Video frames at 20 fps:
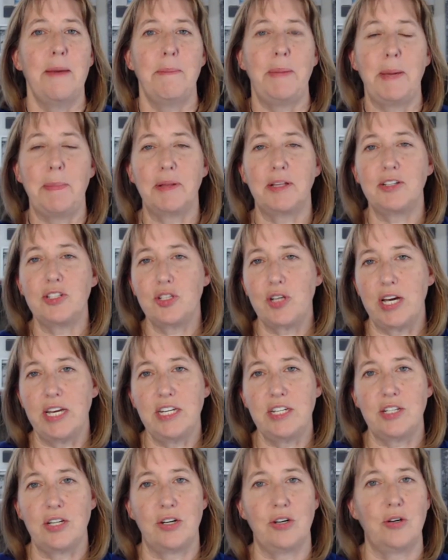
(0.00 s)
People are
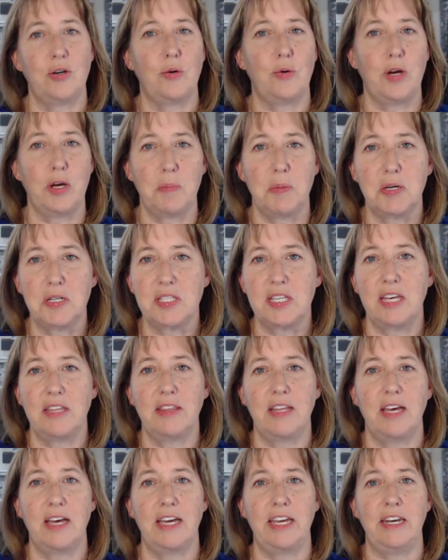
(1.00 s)
trying to turn QuickBooks
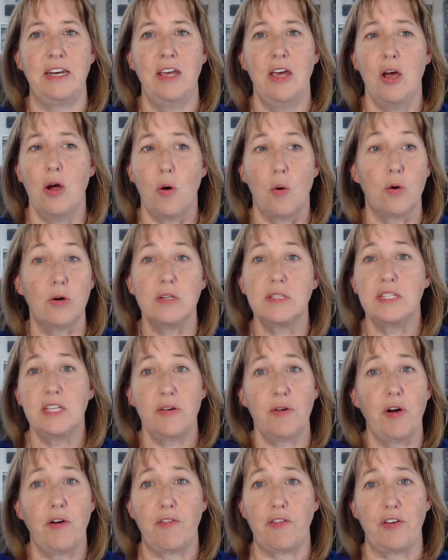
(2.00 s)
Online, or
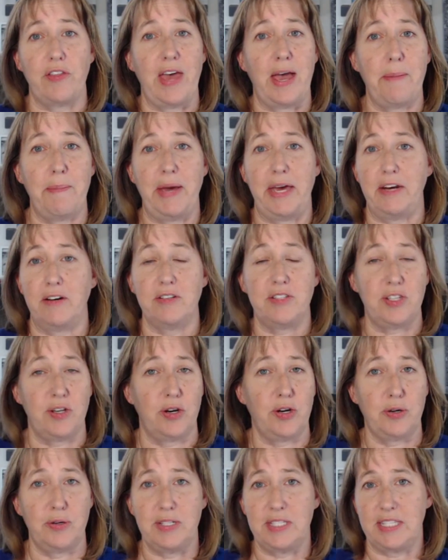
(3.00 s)
Xero for that matter.
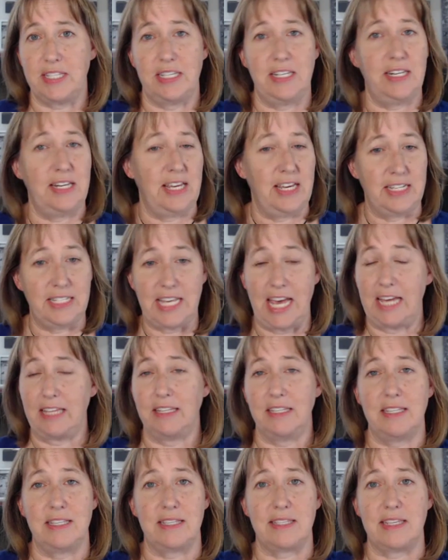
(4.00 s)
Xero is in
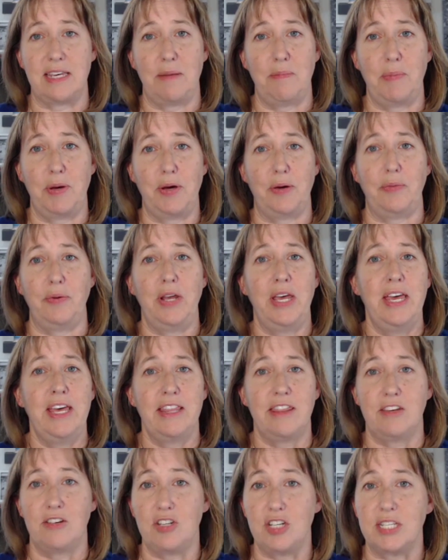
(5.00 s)
exactly the same boat.
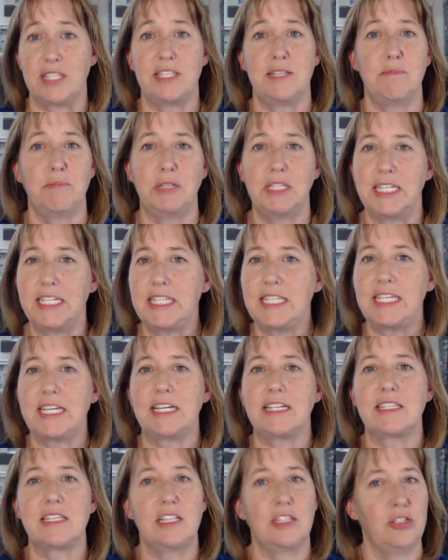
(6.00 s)
They're just
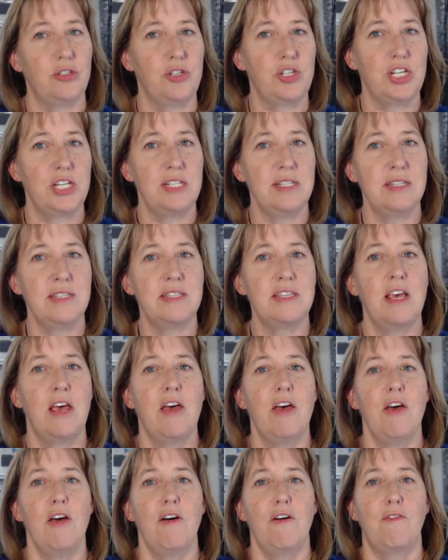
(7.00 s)
simplistic solutions
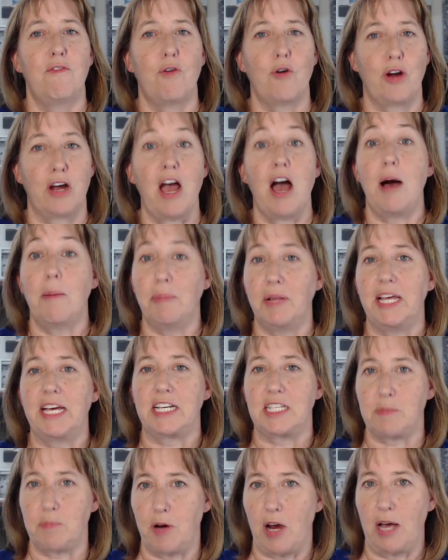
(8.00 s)
for
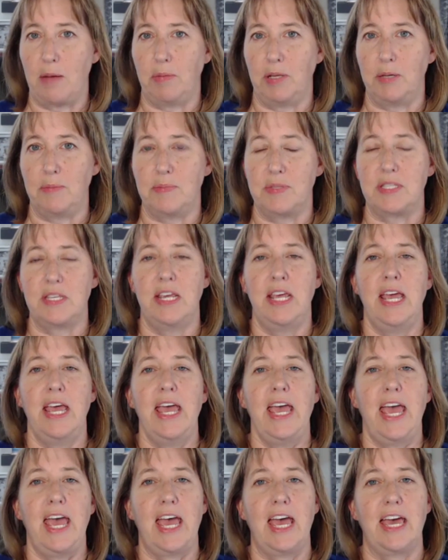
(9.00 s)
complex problems.
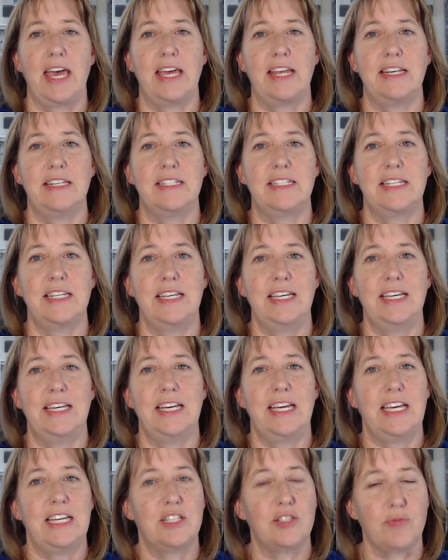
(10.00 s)
And
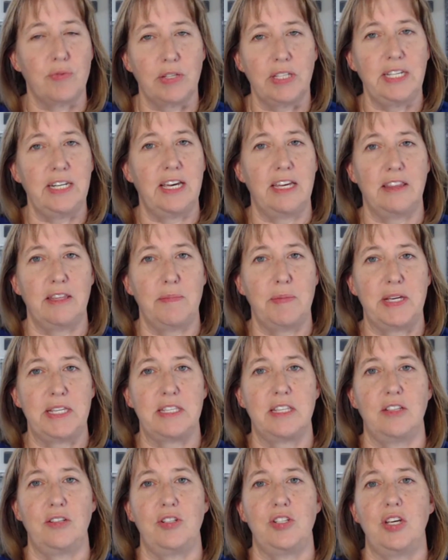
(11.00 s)
it's really not the
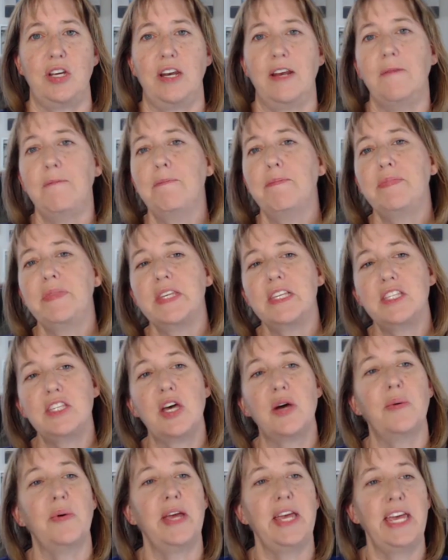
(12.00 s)
best solution.
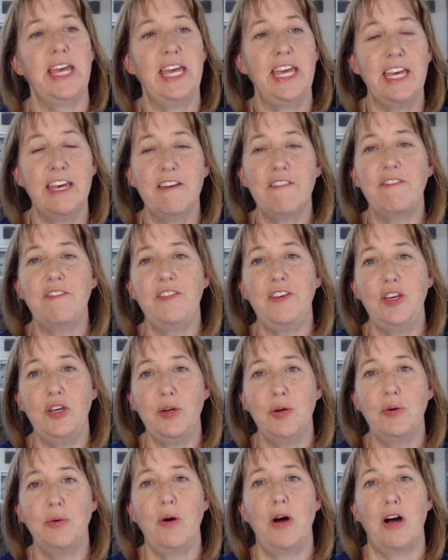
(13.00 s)
So if
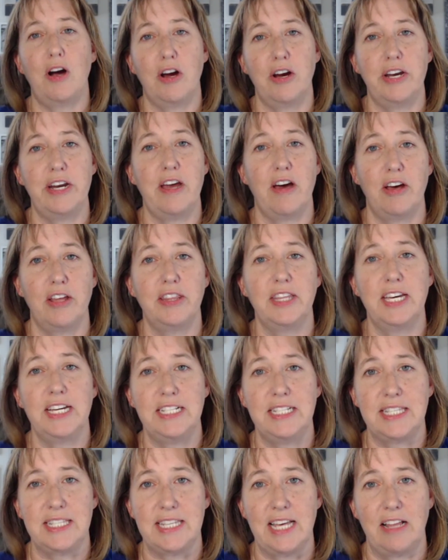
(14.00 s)
you are an
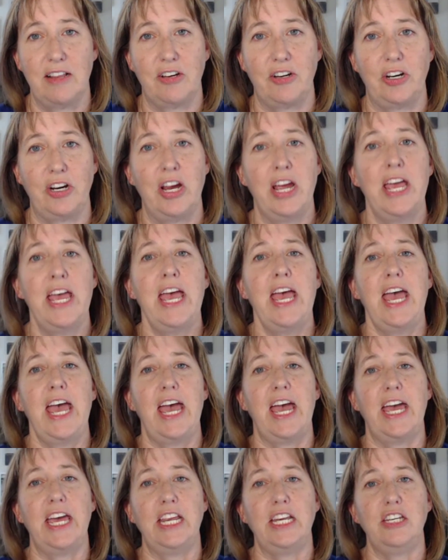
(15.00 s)
online seller
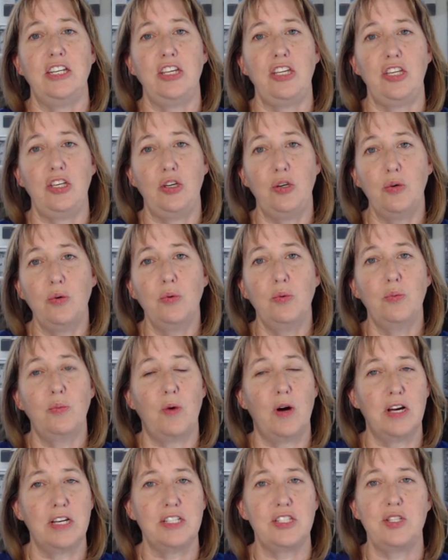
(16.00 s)
and you
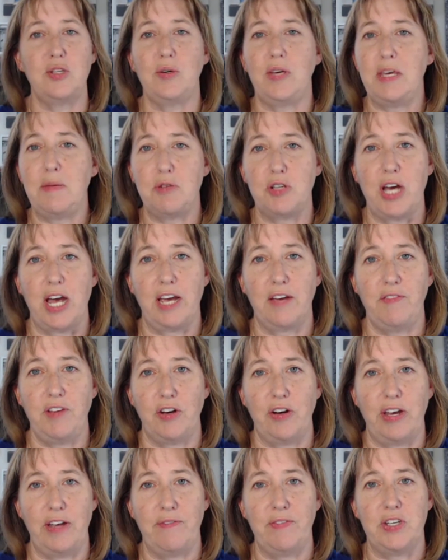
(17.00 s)
want to keep track of
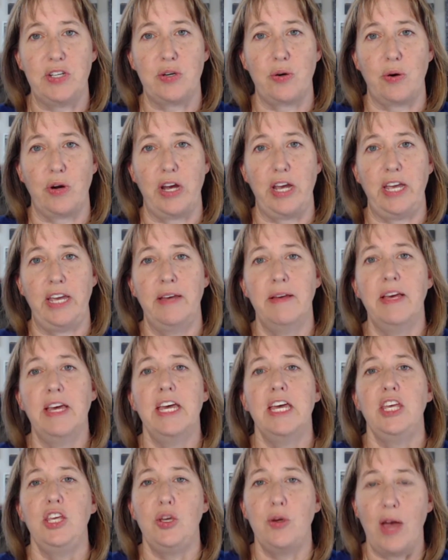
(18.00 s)
your inventory,
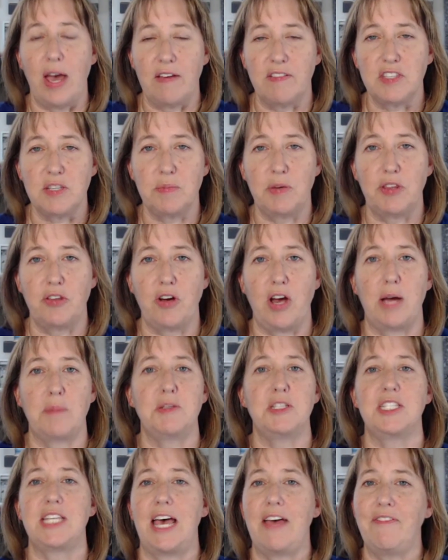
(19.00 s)
you have some other
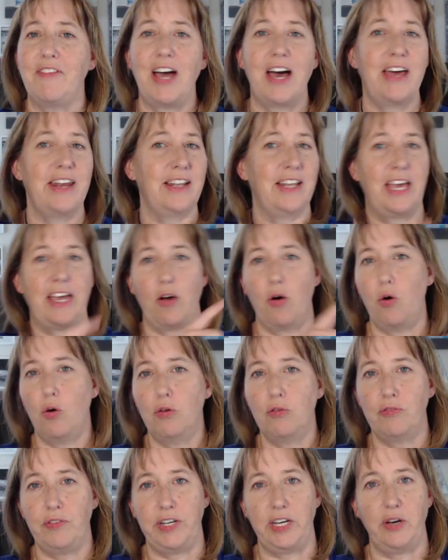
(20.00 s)
options. I've got like a
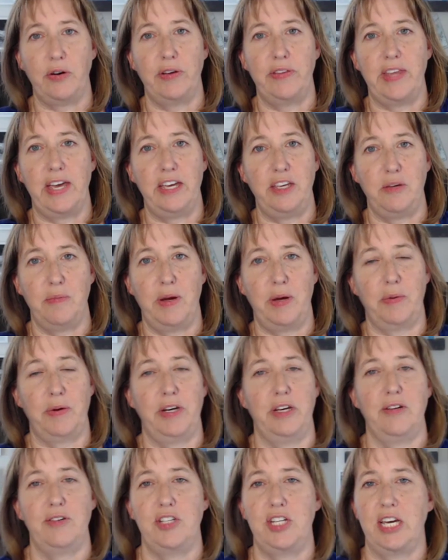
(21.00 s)
whole video on that. You might
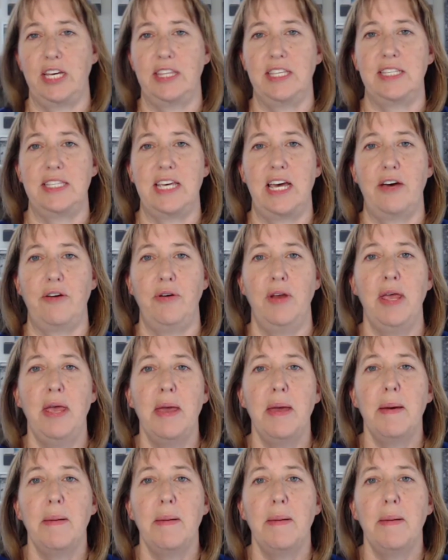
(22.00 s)
want to go check this out.